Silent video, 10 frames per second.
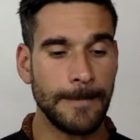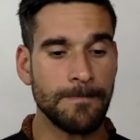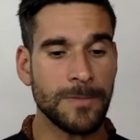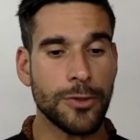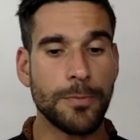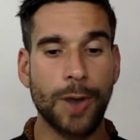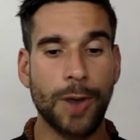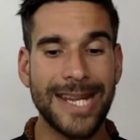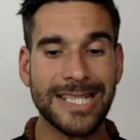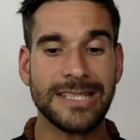The
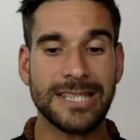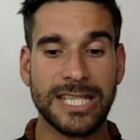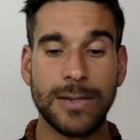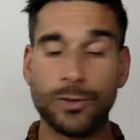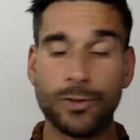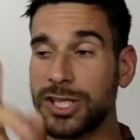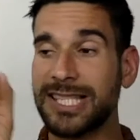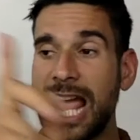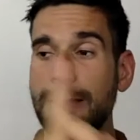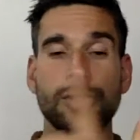brain doesn't distinguish. The
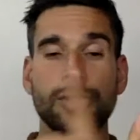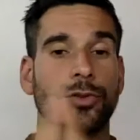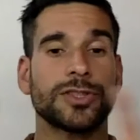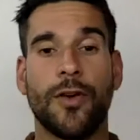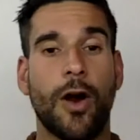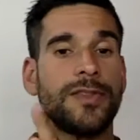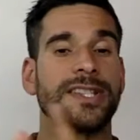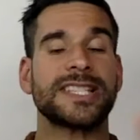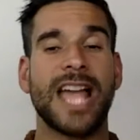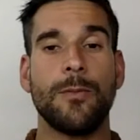same neurons fire in the
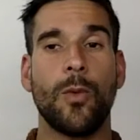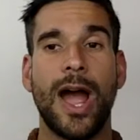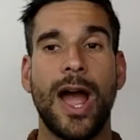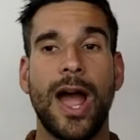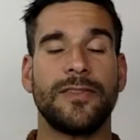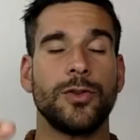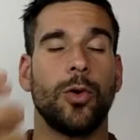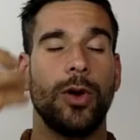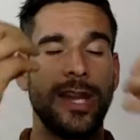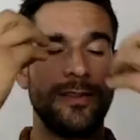same way as if
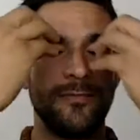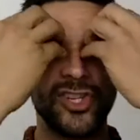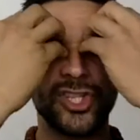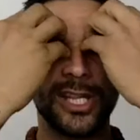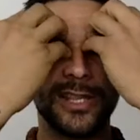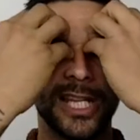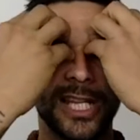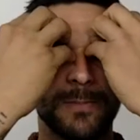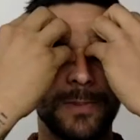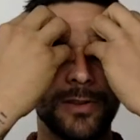you're envisioning that
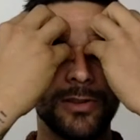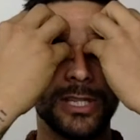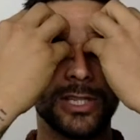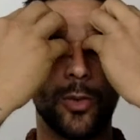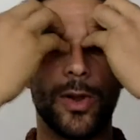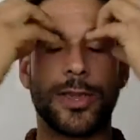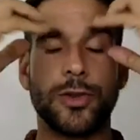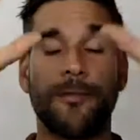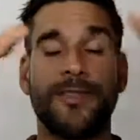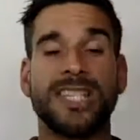experience, or whether
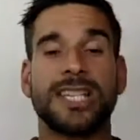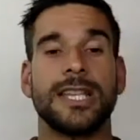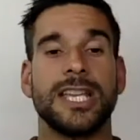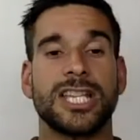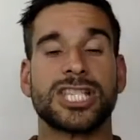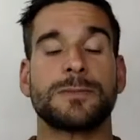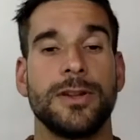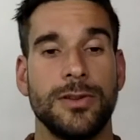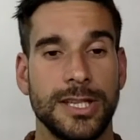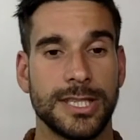you're physically
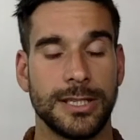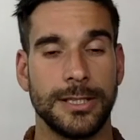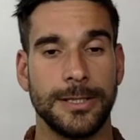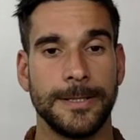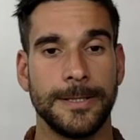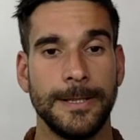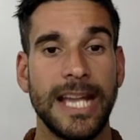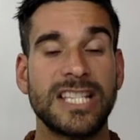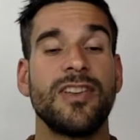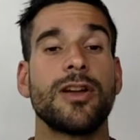experiencing it.
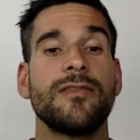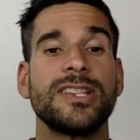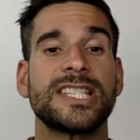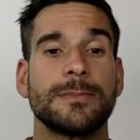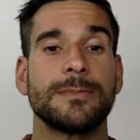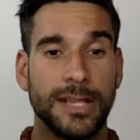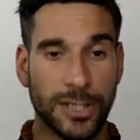It's very, very similar